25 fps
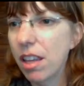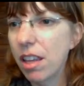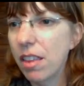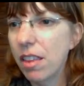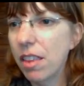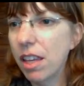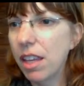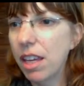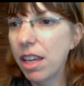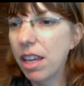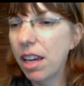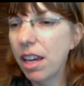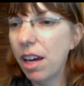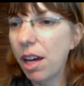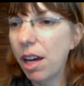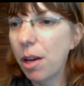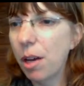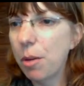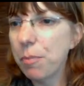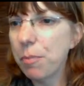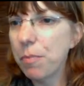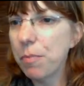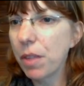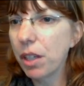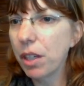the
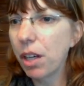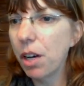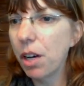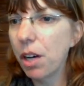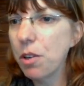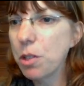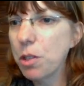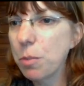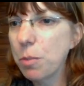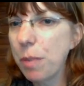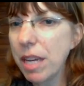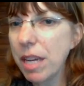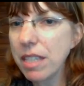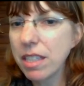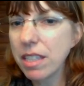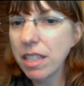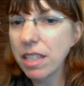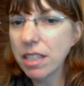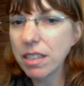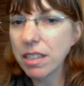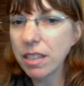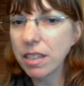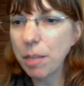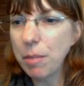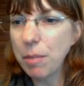coach
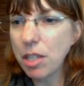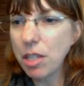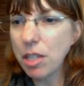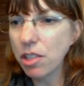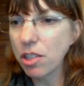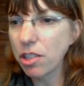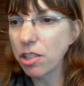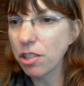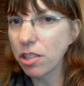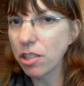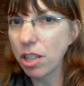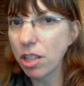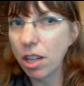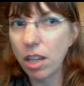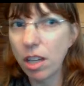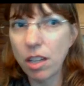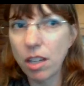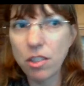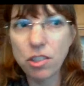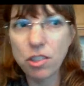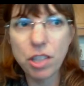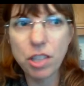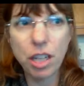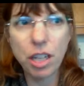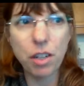basics. Let me just
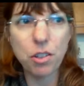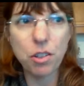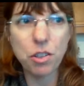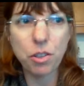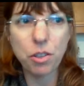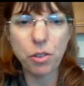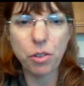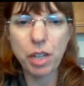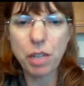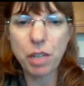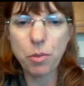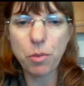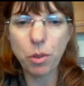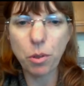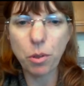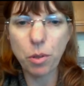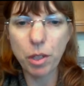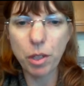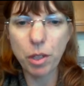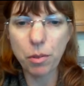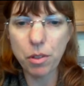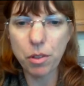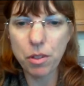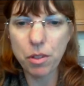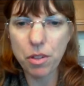share a screen real
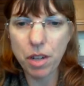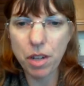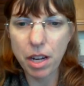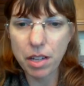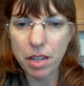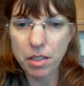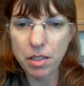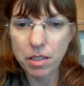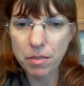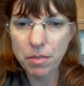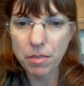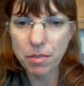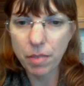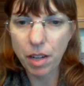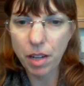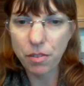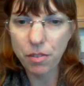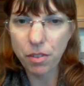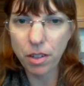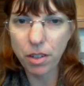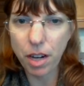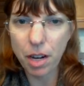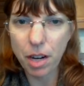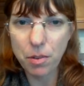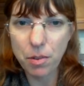quick with you guys. I
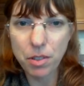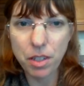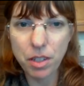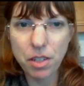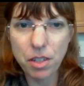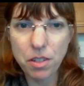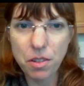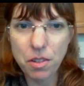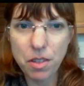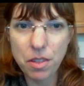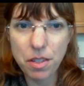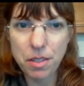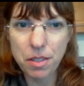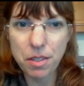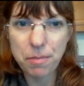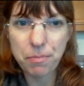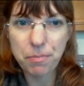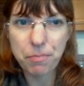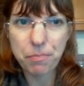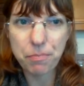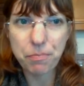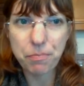forgot I was going to do this.